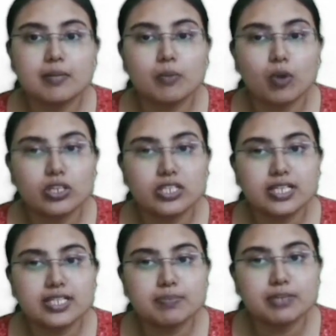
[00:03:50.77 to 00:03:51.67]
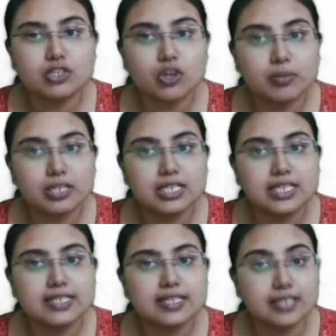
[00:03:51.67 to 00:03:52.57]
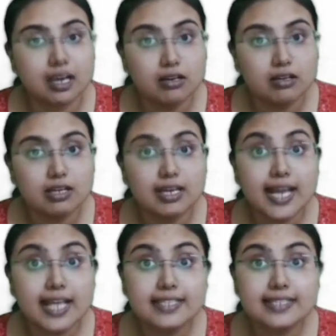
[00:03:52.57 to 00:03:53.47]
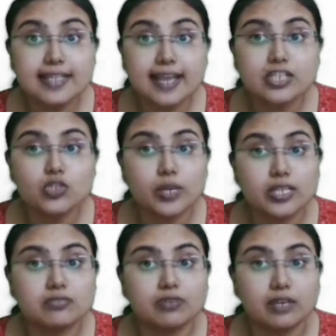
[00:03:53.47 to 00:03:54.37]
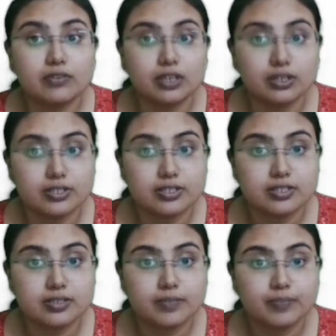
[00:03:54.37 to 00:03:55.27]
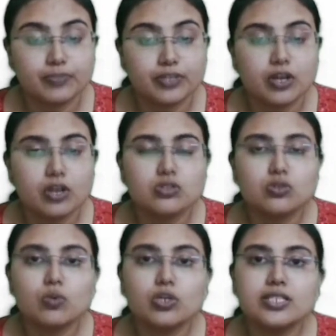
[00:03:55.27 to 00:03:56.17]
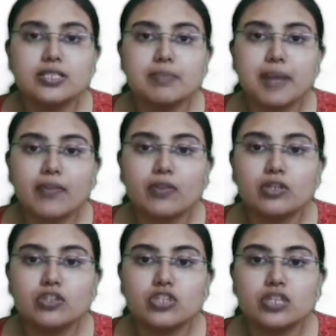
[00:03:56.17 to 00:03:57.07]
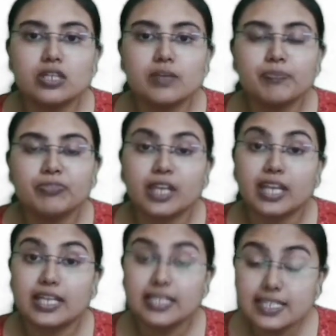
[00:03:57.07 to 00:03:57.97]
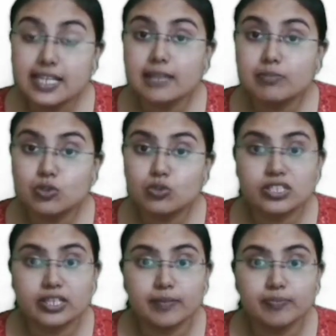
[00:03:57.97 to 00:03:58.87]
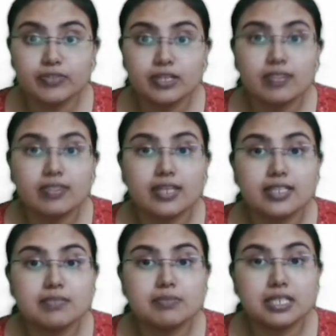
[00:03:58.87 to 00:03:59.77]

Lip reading: MODY is predominantly in the young, less than 25 years. So what is the pathology? In type 2 DM, there is